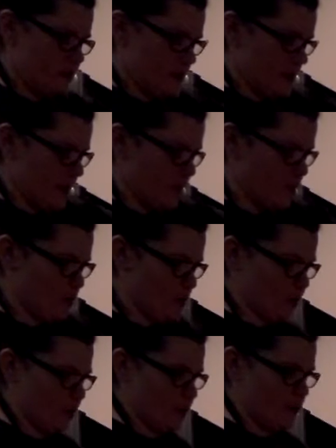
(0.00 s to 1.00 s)
get happy over
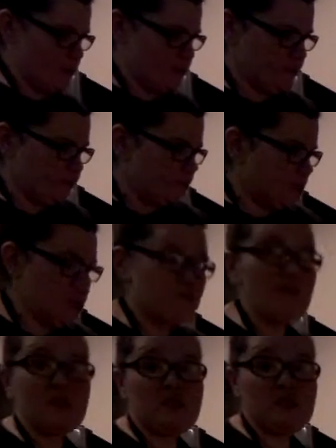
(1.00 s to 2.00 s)
here. It
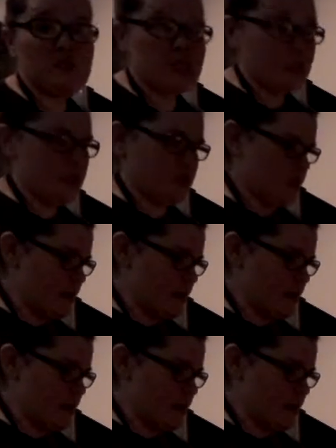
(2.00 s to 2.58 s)
smells delicious.